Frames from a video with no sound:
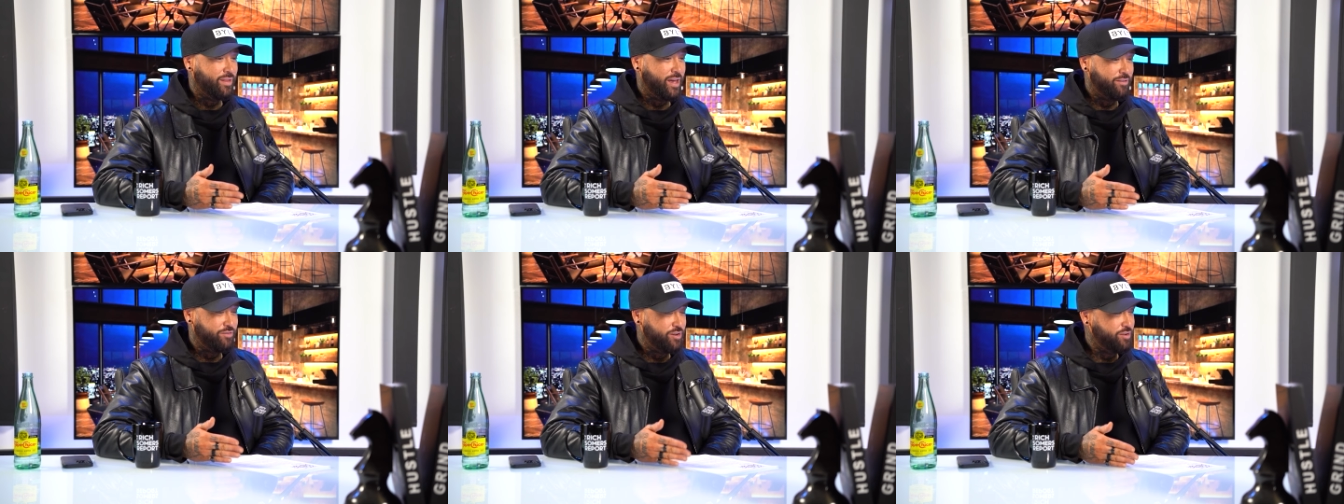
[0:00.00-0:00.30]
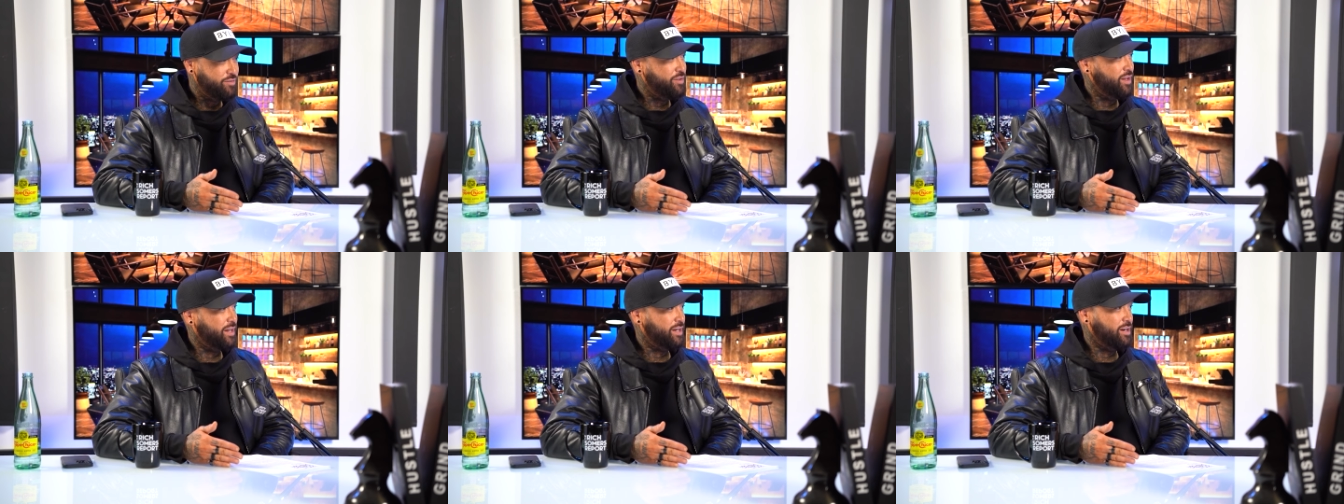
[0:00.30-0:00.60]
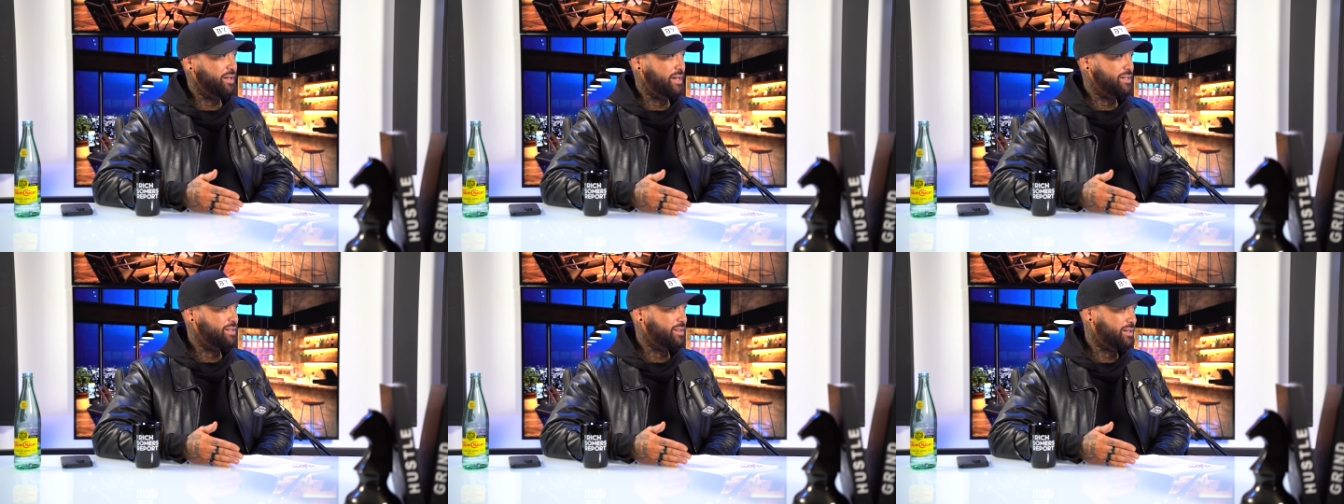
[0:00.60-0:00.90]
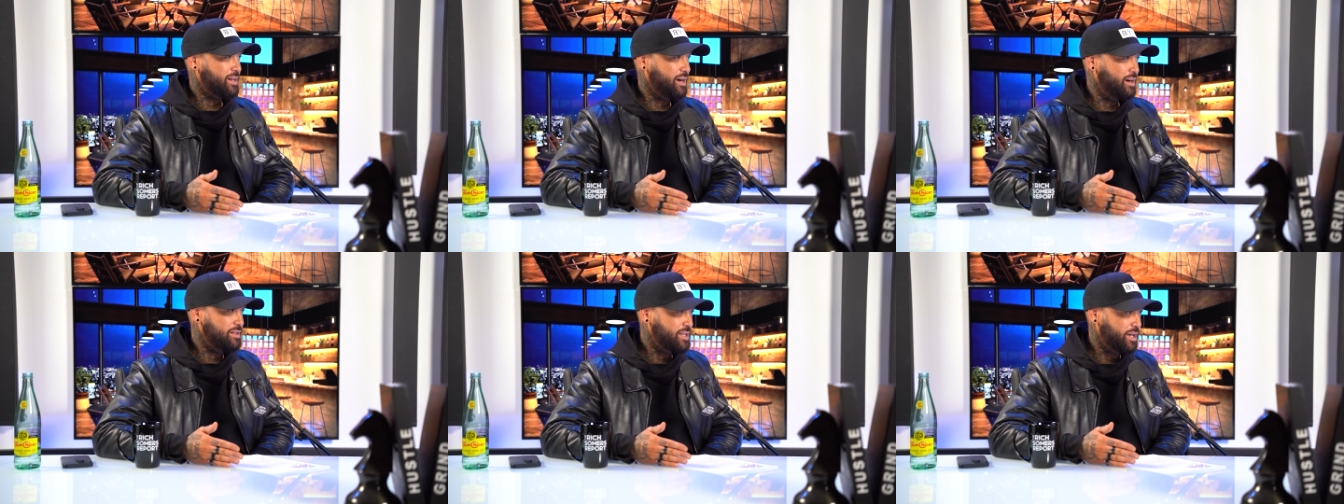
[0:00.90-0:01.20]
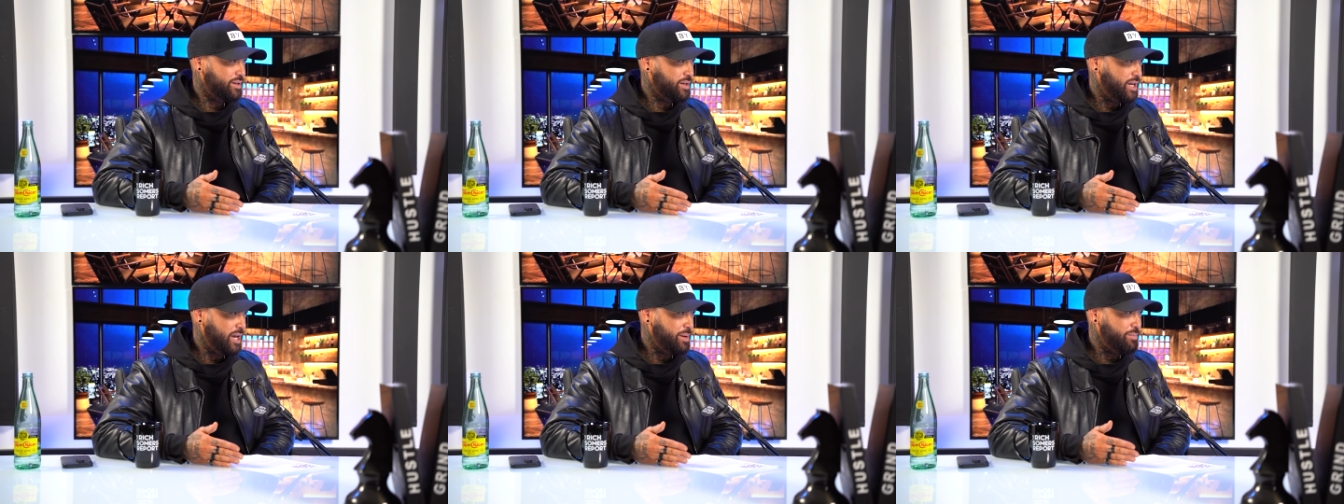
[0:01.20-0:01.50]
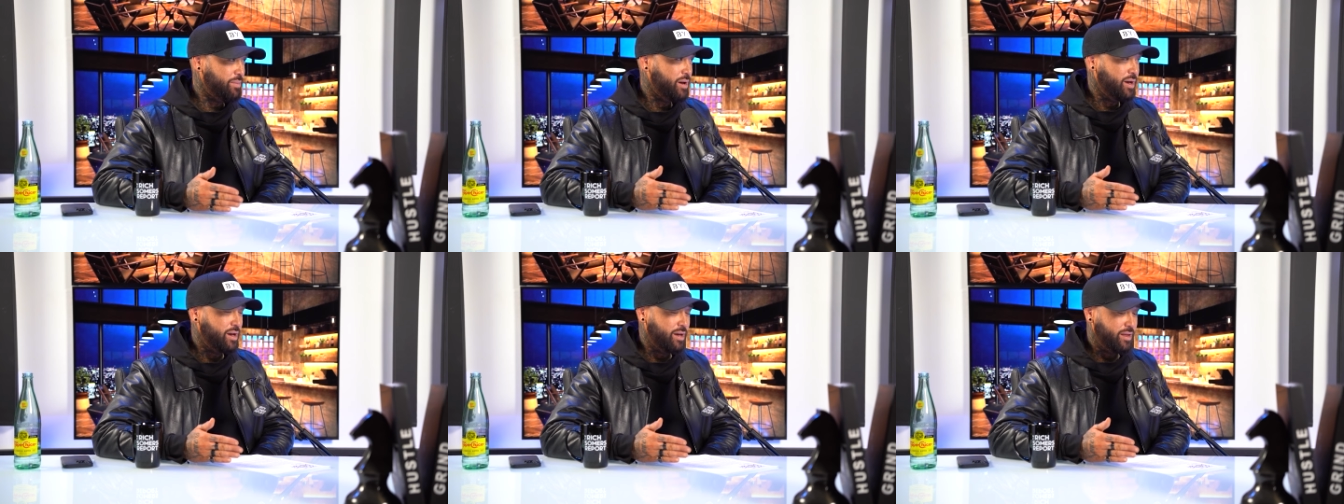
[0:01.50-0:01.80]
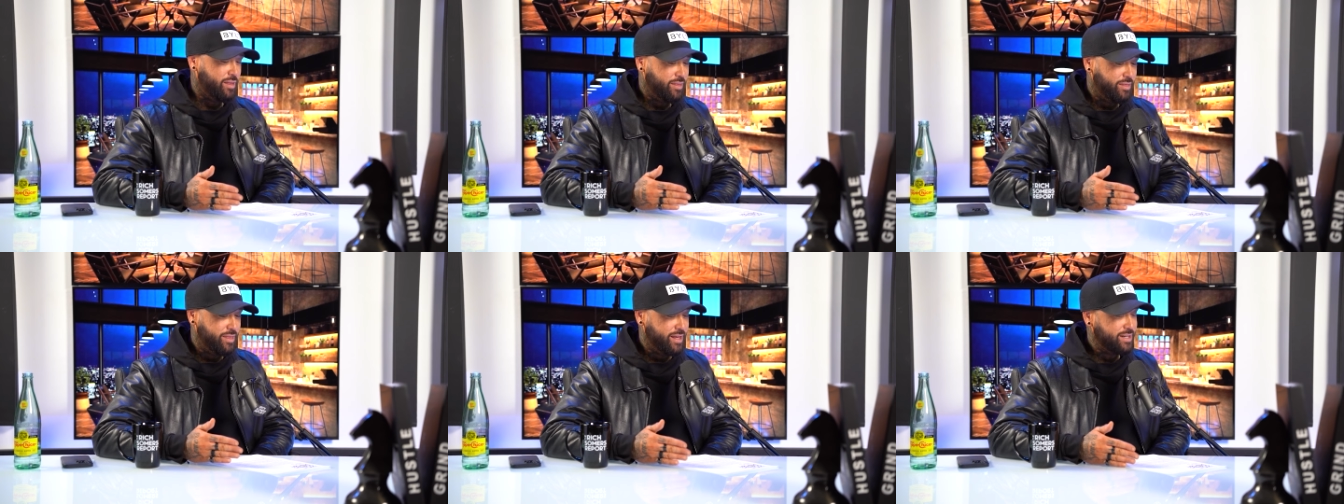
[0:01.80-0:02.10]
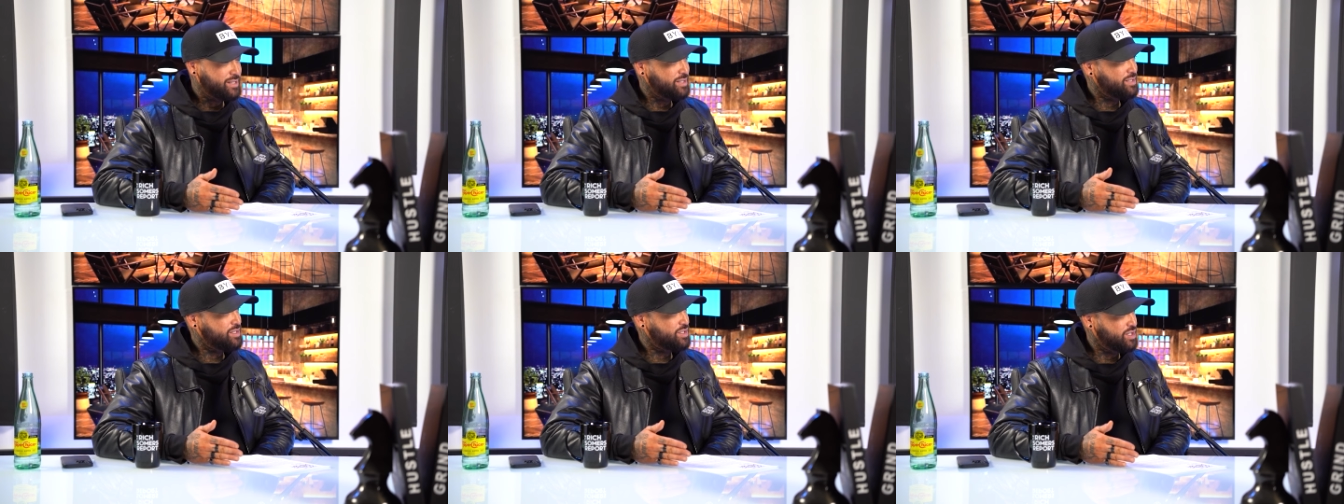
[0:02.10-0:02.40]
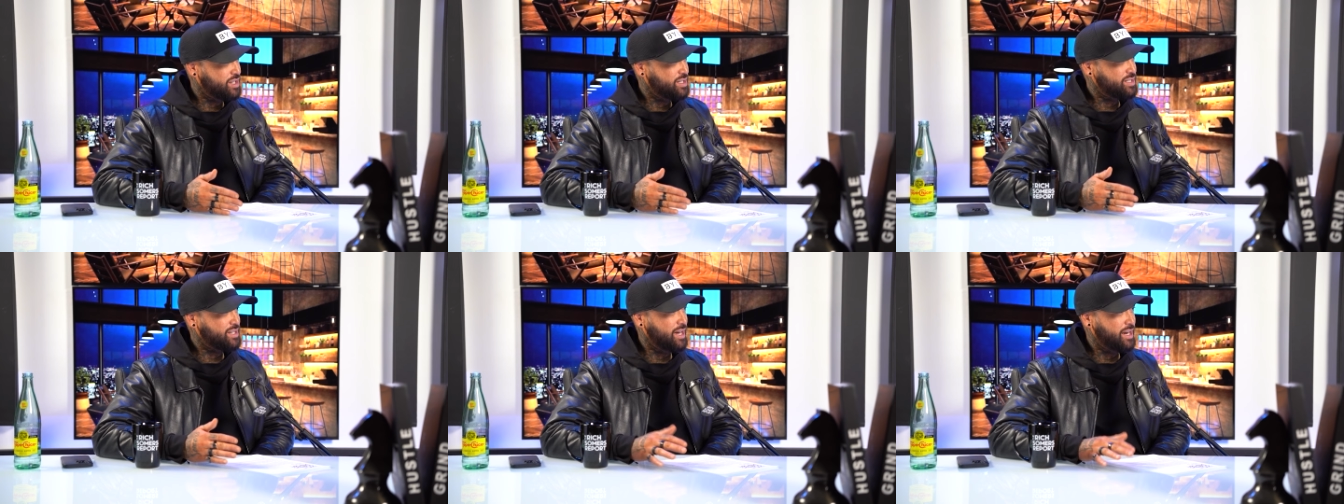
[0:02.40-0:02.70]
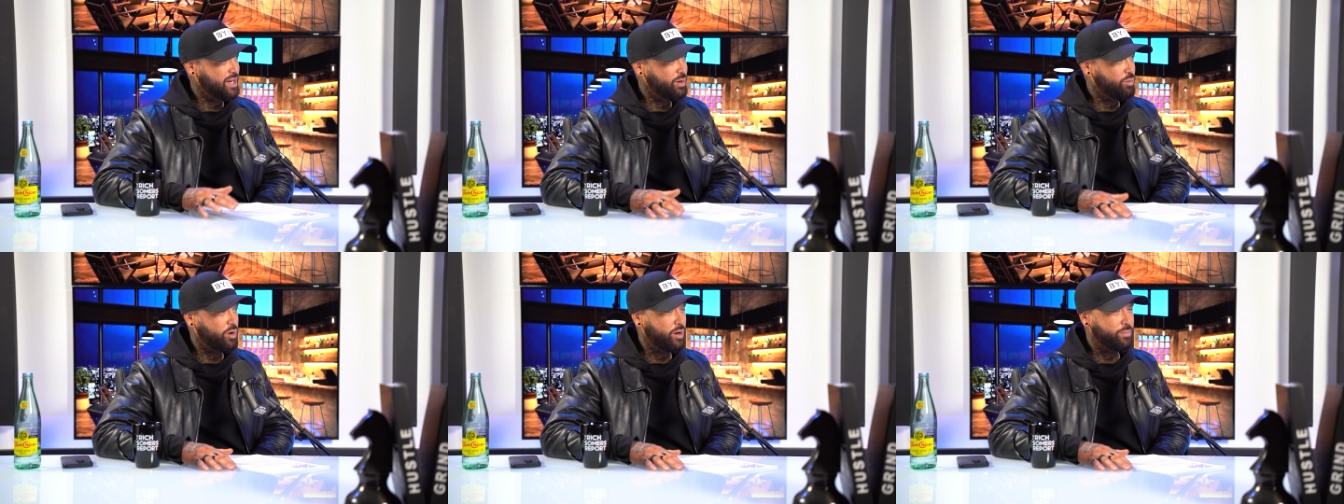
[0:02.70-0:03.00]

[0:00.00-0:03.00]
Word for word: if you feel like you're late to the content game, this is just getting